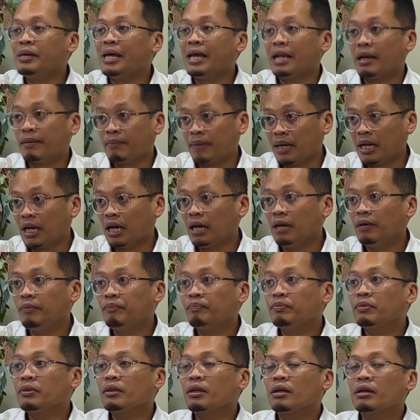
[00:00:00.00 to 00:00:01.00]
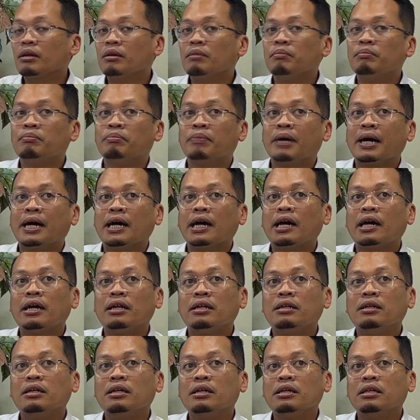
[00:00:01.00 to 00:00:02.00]
and Amanah,
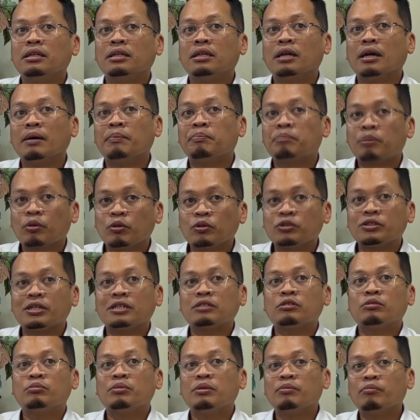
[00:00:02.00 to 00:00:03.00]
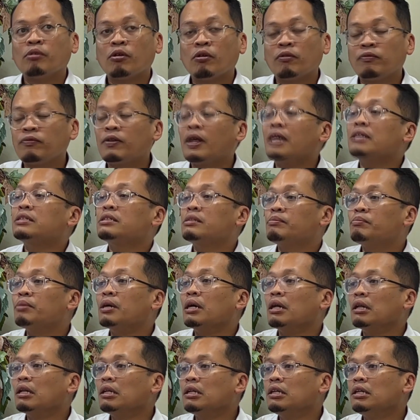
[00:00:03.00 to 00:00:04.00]
but the approach has to be more
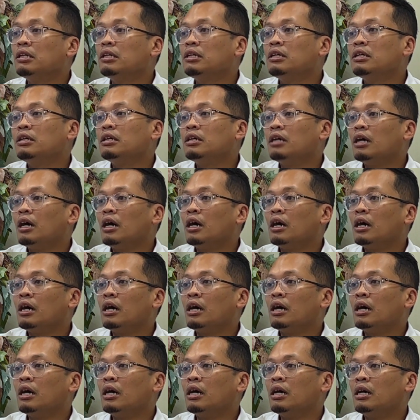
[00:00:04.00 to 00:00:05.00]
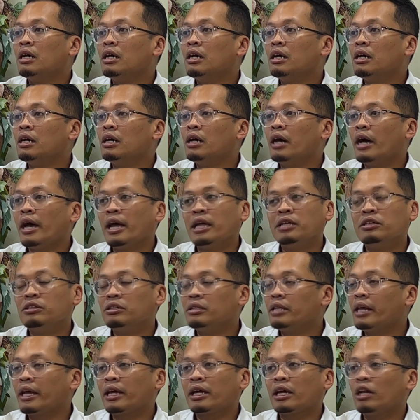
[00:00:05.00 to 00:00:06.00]
flexible, and
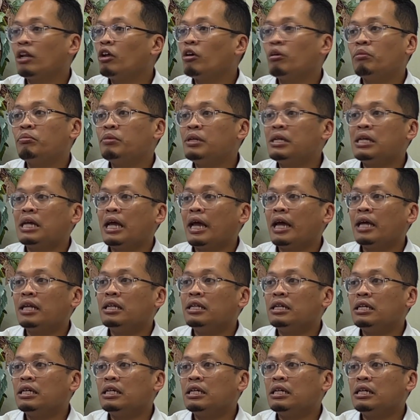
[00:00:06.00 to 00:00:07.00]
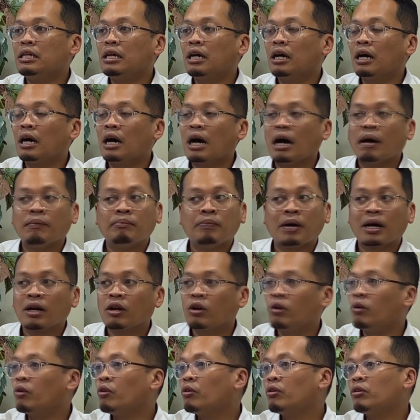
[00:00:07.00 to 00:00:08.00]
there cannot be any abang
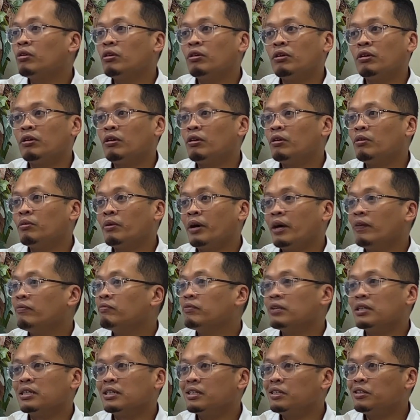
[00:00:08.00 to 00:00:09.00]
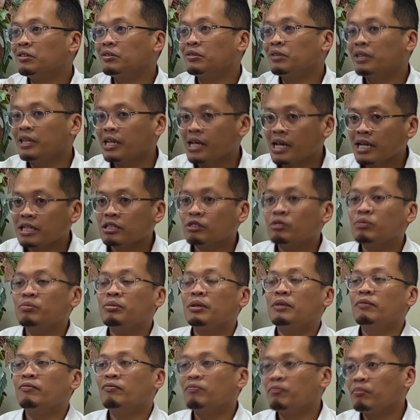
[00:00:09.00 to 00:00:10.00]
long or whatever. You know, it has to
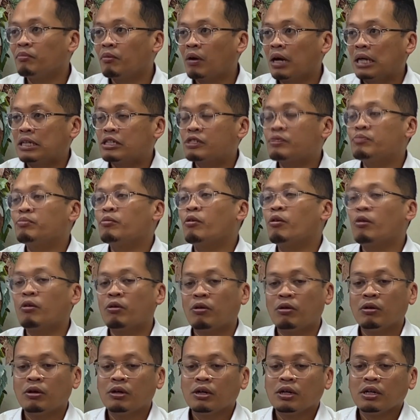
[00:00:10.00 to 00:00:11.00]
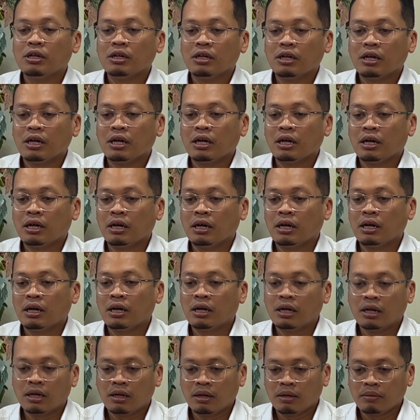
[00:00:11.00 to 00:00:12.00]
be much more
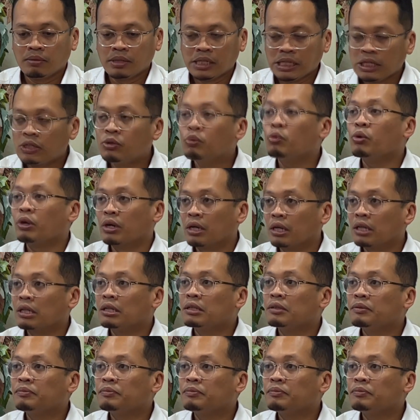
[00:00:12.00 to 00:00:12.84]
equal.